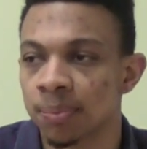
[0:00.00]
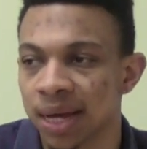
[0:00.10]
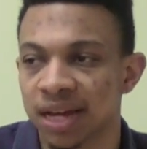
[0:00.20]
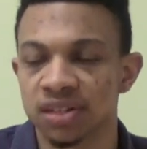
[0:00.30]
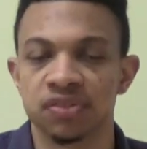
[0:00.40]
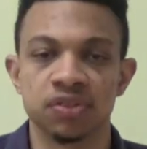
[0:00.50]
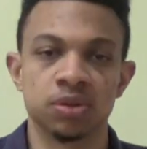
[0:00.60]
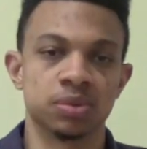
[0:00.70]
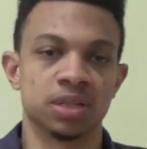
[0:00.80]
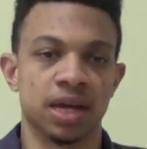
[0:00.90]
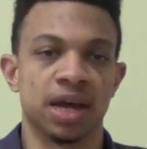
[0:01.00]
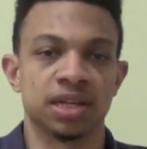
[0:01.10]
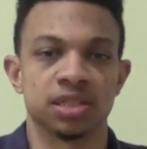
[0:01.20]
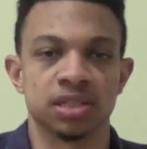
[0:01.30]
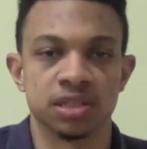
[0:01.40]
past films that
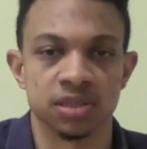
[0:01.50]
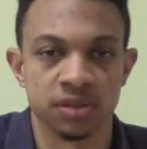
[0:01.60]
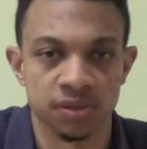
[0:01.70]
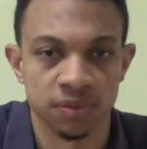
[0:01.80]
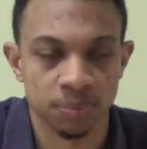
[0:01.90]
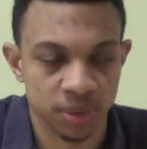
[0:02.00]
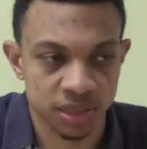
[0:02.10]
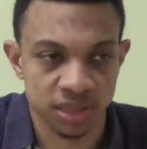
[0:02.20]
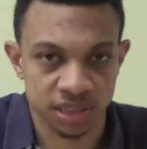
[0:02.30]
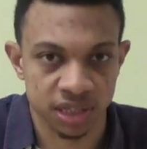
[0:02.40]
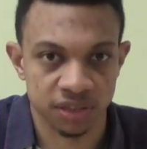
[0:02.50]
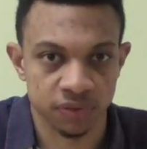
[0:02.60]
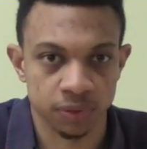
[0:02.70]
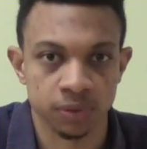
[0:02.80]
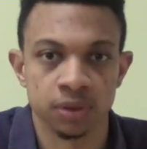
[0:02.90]
has since been
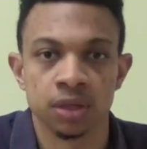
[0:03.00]
successful.